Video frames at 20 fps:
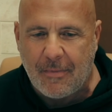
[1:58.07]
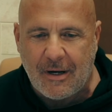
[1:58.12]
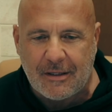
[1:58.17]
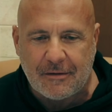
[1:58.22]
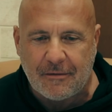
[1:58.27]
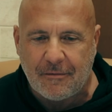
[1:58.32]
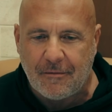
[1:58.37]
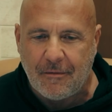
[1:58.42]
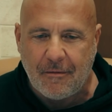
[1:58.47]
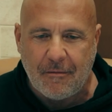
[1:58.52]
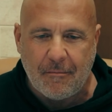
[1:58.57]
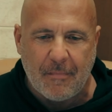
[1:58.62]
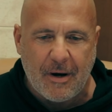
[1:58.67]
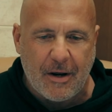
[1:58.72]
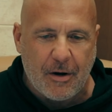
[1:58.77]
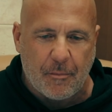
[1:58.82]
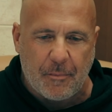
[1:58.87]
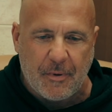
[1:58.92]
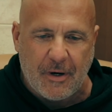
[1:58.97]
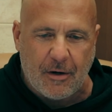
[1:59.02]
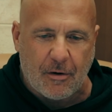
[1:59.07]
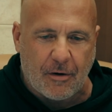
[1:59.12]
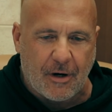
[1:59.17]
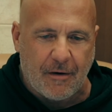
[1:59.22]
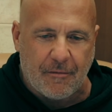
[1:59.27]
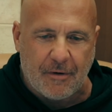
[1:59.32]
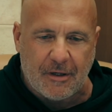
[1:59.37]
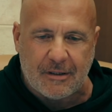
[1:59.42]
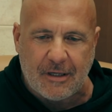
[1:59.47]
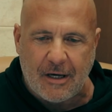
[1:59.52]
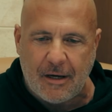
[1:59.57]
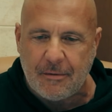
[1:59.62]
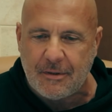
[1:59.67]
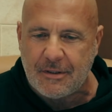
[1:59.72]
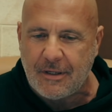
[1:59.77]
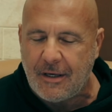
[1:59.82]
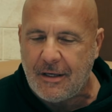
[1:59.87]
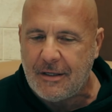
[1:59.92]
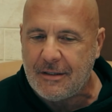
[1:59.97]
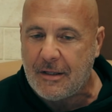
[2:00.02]
but my opinion every time is
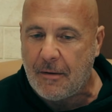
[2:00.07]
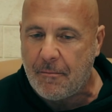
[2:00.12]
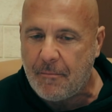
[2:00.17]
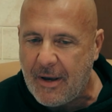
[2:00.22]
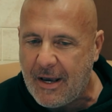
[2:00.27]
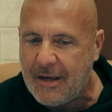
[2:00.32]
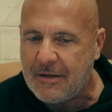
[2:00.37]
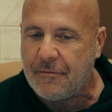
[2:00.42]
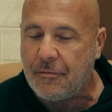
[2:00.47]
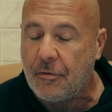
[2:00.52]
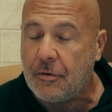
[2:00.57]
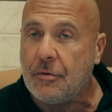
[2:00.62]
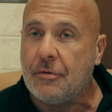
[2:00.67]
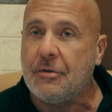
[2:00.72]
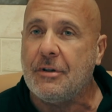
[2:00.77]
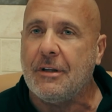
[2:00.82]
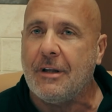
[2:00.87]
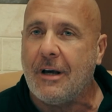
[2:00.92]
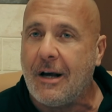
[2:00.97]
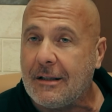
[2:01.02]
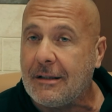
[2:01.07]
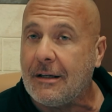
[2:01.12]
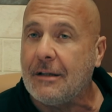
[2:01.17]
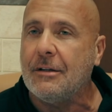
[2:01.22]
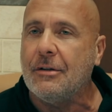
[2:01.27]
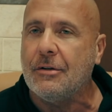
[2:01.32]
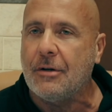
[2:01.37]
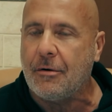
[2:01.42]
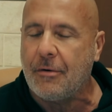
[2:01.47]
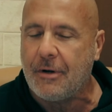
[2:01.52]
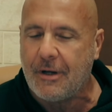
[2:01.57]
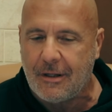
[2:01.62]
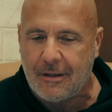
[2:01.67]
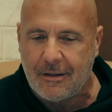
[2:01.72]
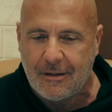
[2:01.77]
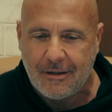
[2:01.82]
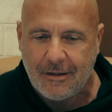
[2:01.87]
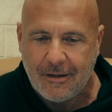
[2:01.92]
that it's the best for to see the athlete in the real.